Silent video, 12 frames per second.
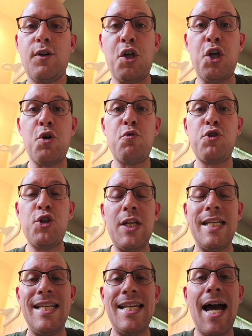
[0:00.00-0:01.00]
You
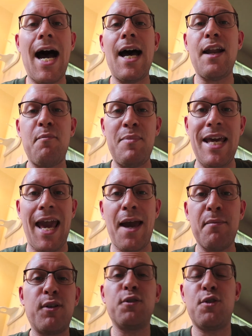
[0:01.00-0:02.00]
should not be
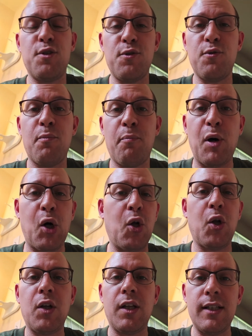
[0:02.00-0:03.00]
able to
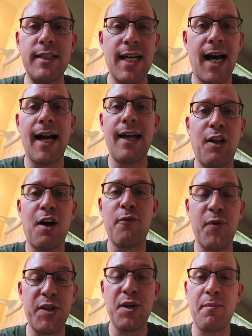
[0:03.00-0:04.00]
pull tile
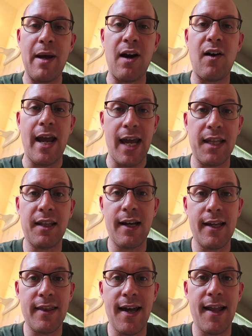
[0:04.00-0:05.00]
off with your bare hand
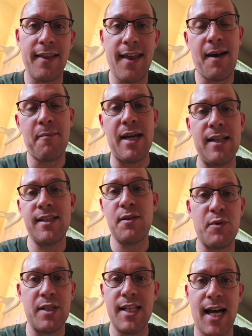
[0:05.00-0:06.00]
like that. That means
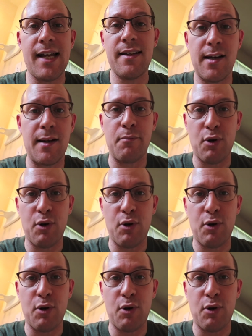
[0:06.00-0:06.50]
it was not done